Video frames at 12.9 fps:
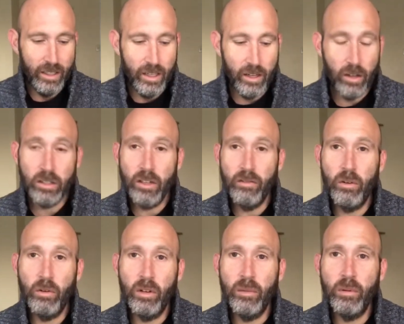And also, if you
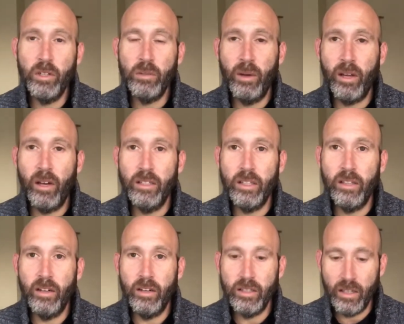really appreciate my content,
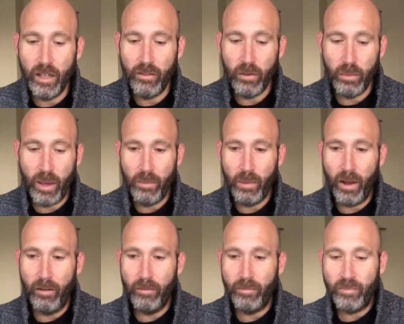there is a link for
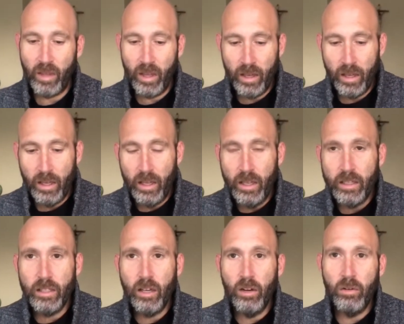PayPal.
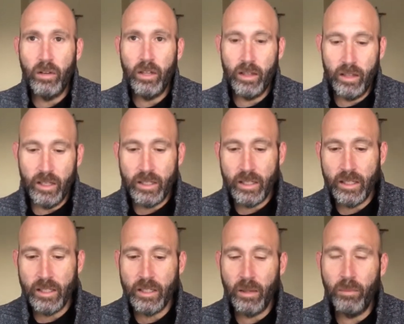So this
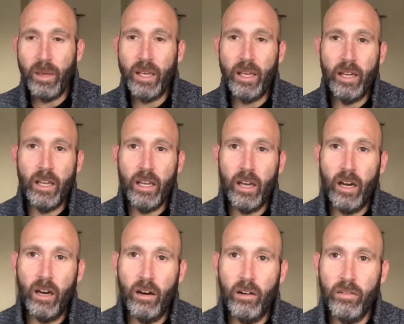is the beginning
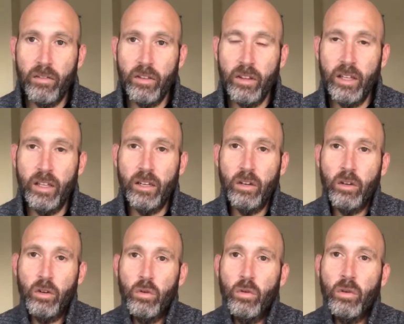of the
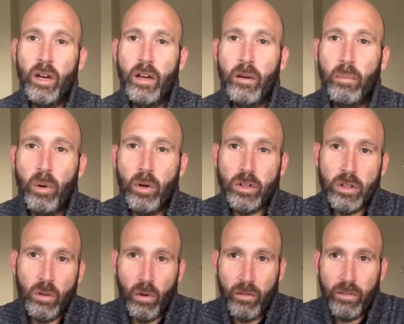new kind of
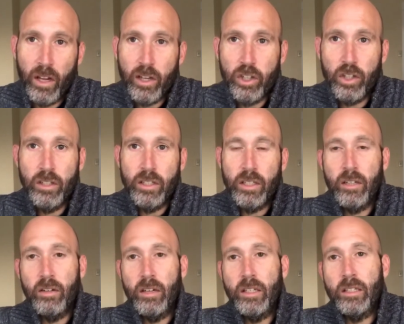personal reflection
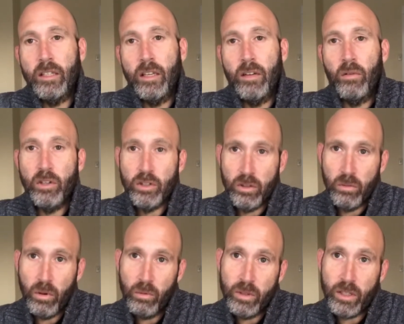series. The original
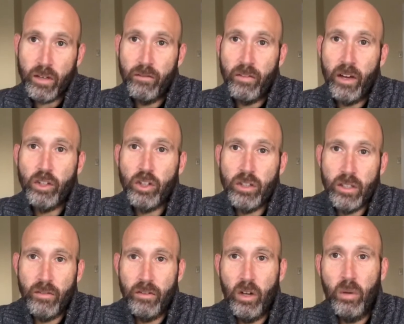one was Confessions
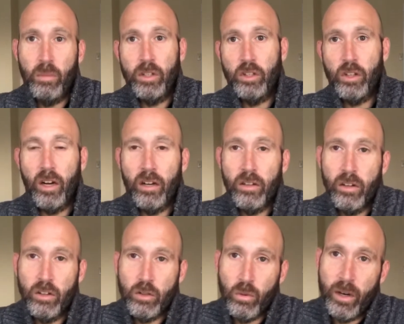of an Obese Child.
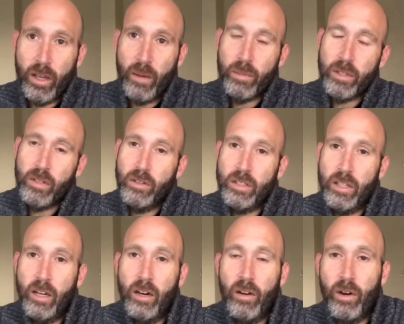There are 20 episodes
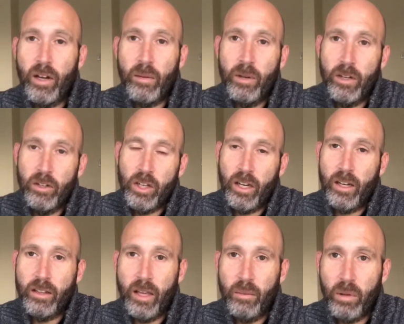there. I recommend you check
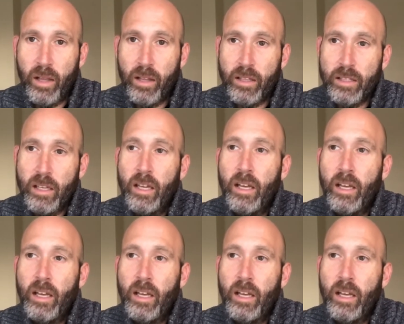out that playlist.